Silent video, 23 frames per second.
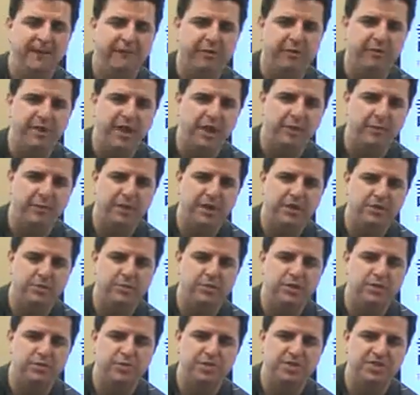from the other press
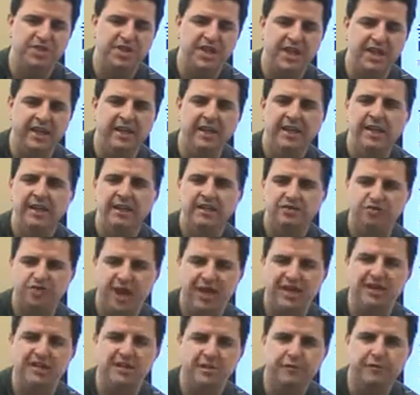release, we're seeing
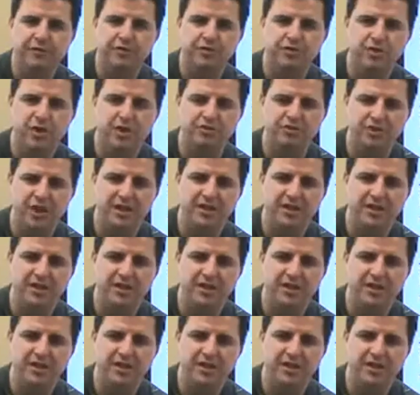Chinese infrastructure,